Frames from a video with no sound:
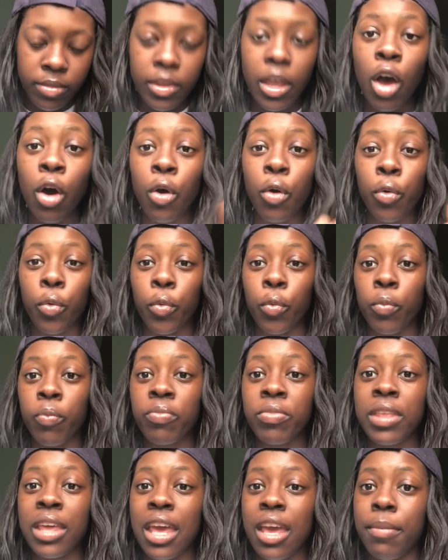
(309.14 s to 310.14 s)
Oh,
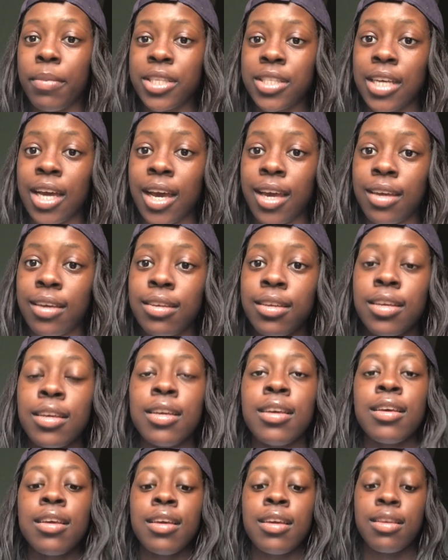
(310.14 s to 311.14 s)
and Matai.
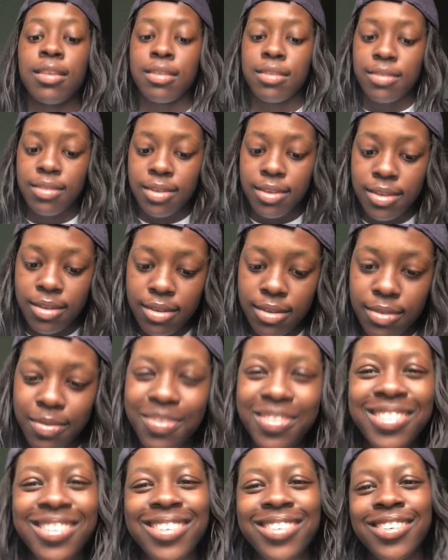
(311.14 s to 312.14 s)

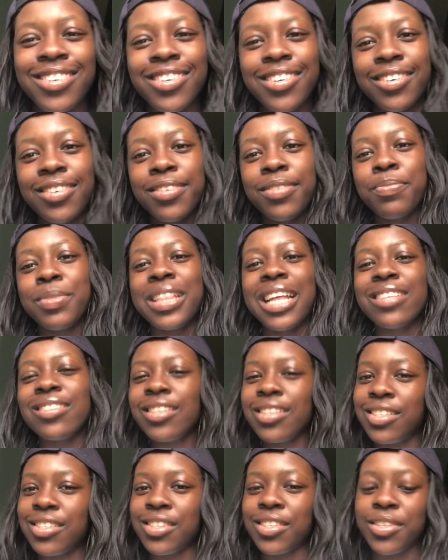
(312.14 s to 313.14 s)
But that's
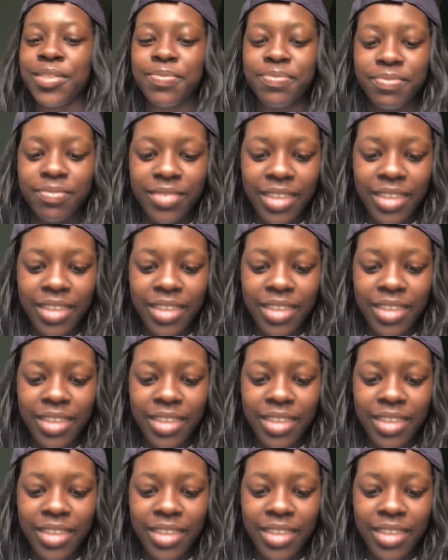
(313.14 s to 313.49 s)
a dessert.